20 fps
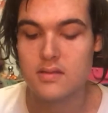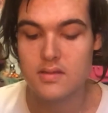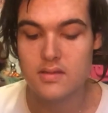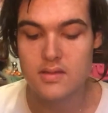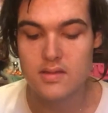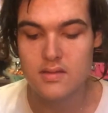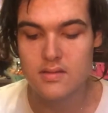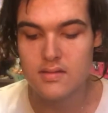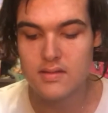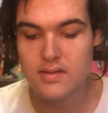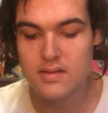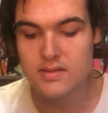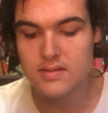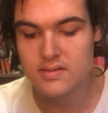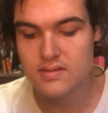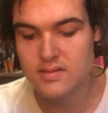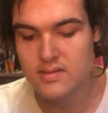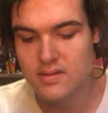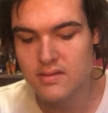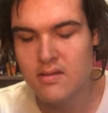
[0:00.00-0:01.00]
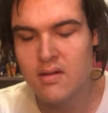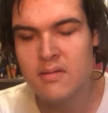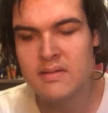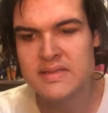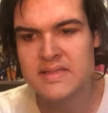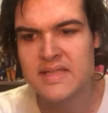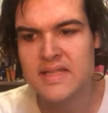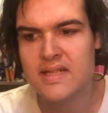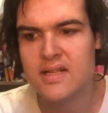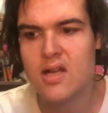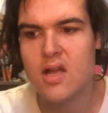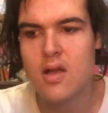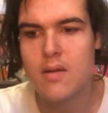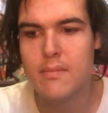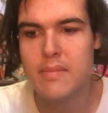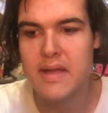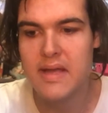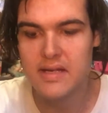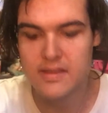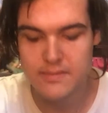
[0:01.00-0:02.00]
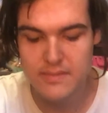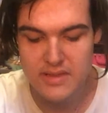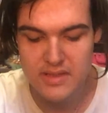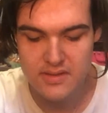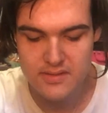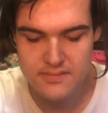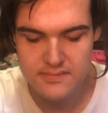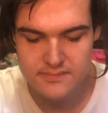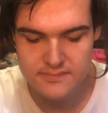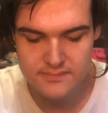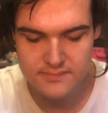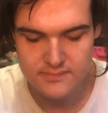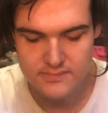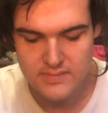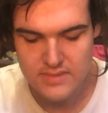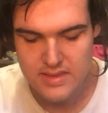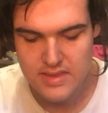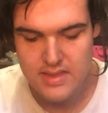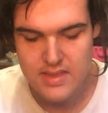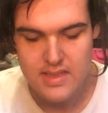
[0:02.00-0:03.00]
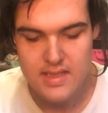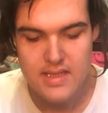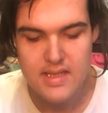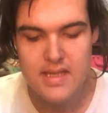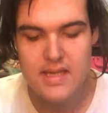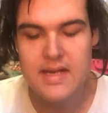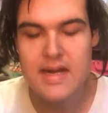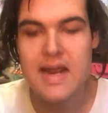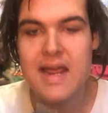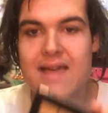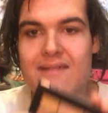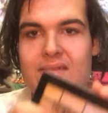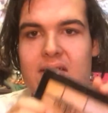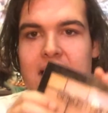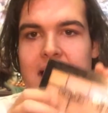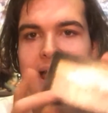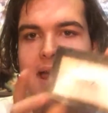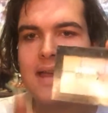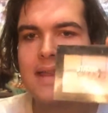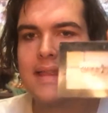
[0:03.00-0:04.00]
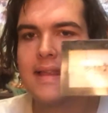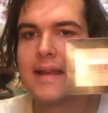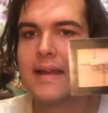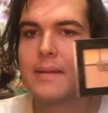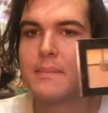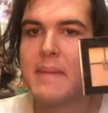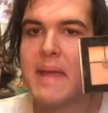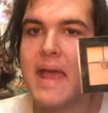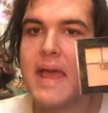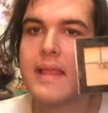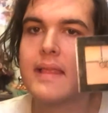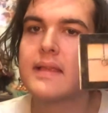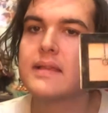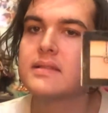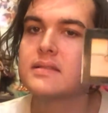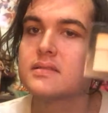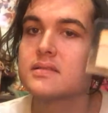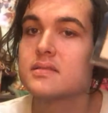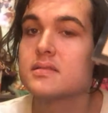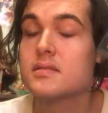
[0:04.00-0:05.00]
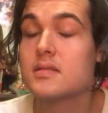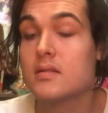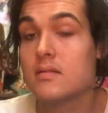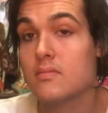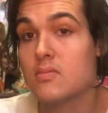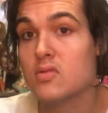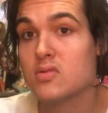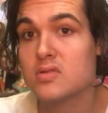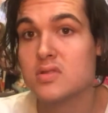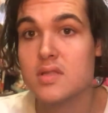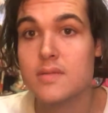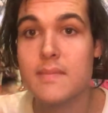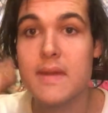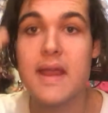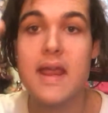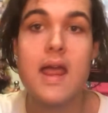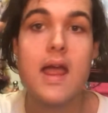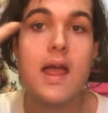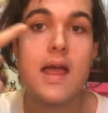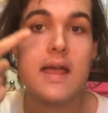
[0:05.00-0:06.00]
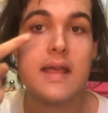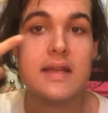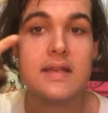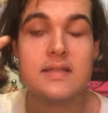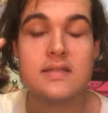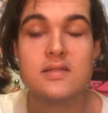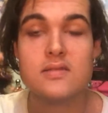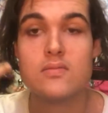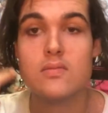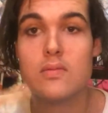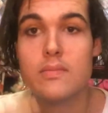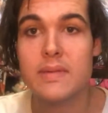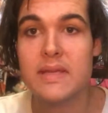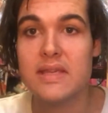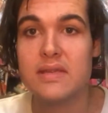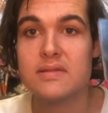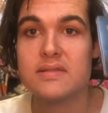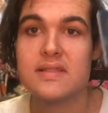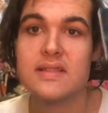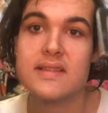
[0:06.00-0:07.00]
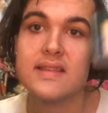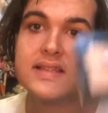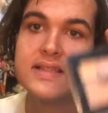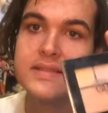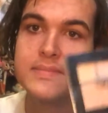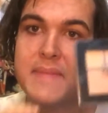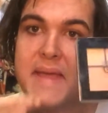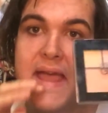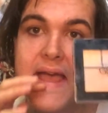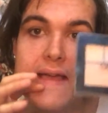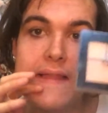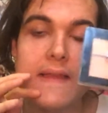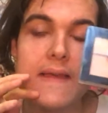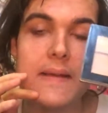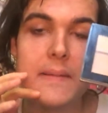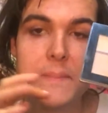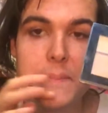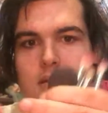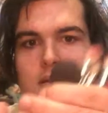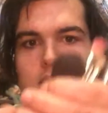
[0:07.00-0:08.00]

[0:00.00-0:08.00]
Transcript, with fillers: You know, because you always need a compact mirror. And I have a highlighting palette. So most of my eyes will be using this palette.